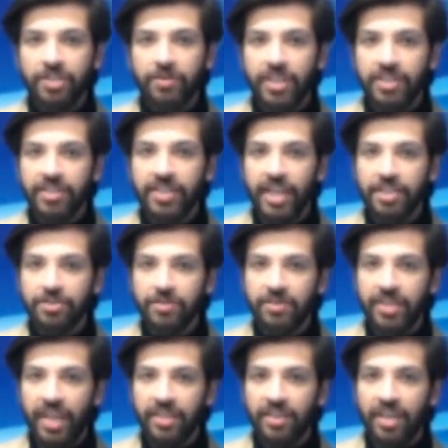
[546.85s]
United
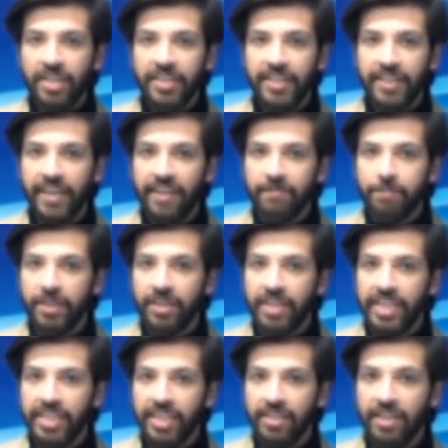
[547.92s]
Nations and Qatar have been
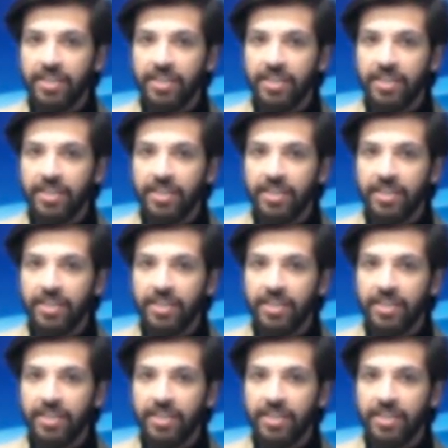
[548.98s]
leading